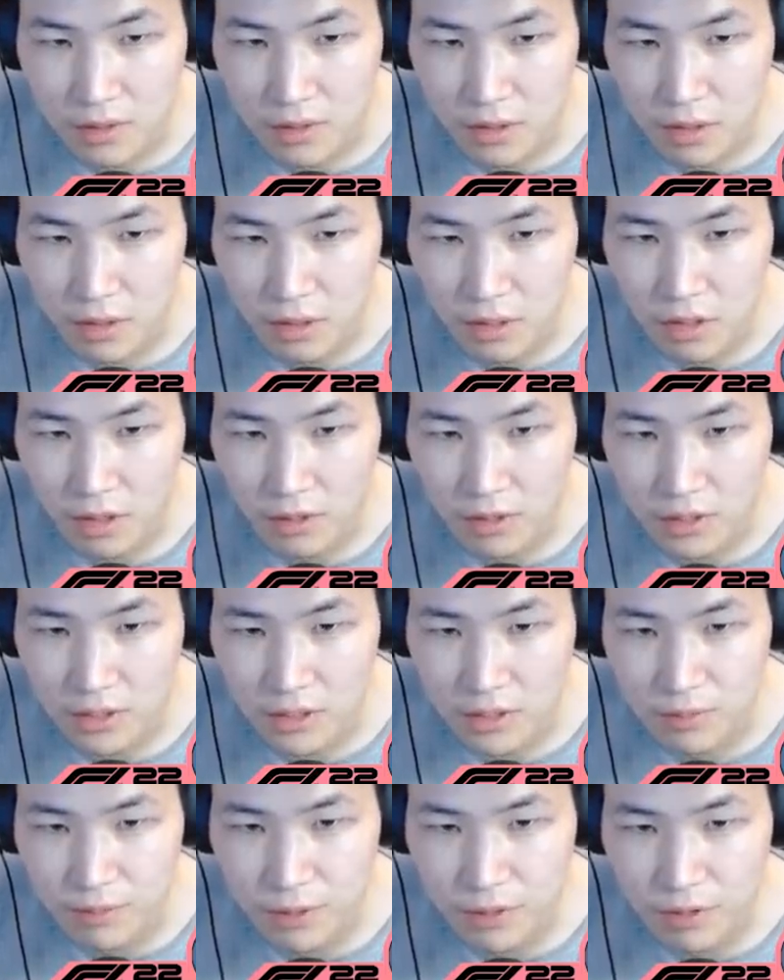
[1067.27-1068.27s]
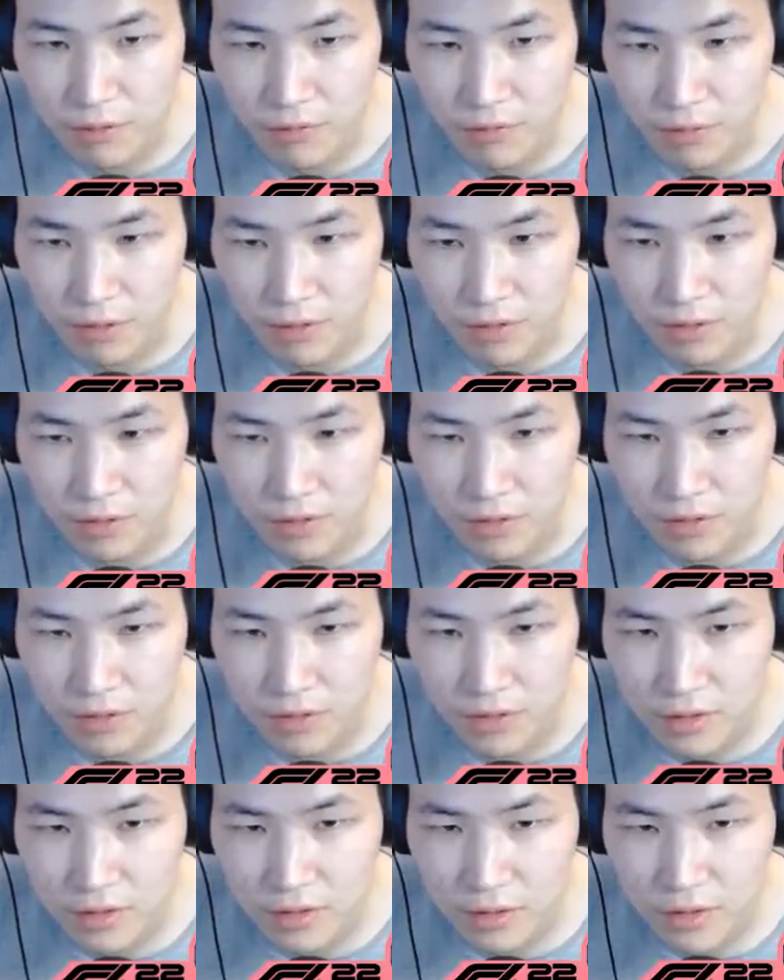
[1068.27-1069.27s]
Oh, this is beautiful.
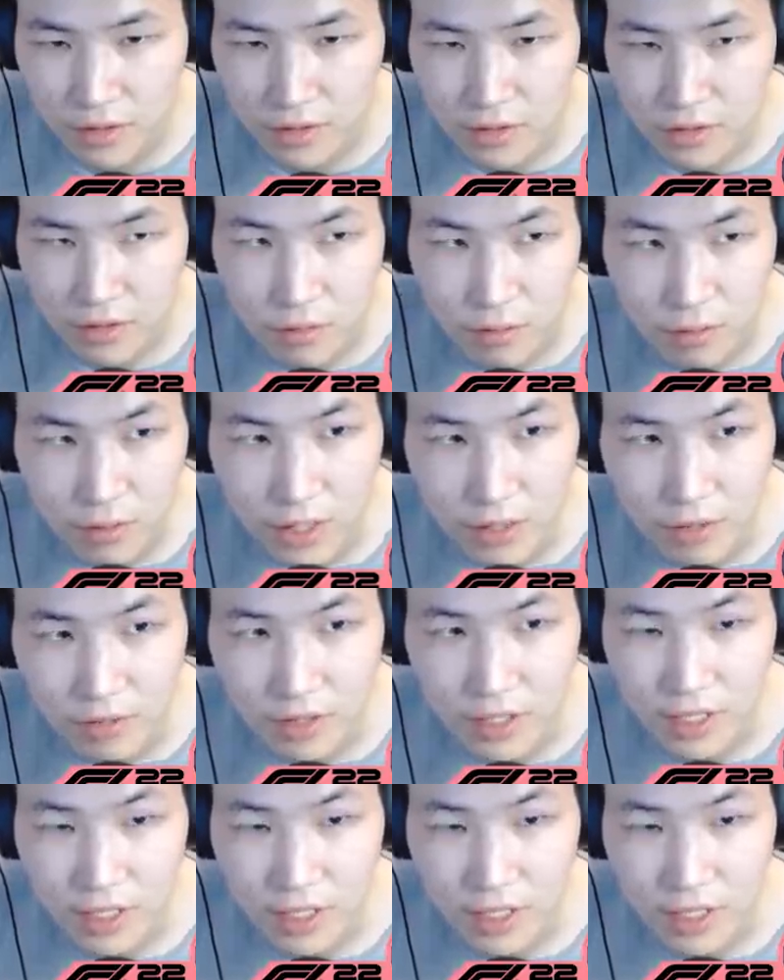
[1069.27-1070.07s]
Round the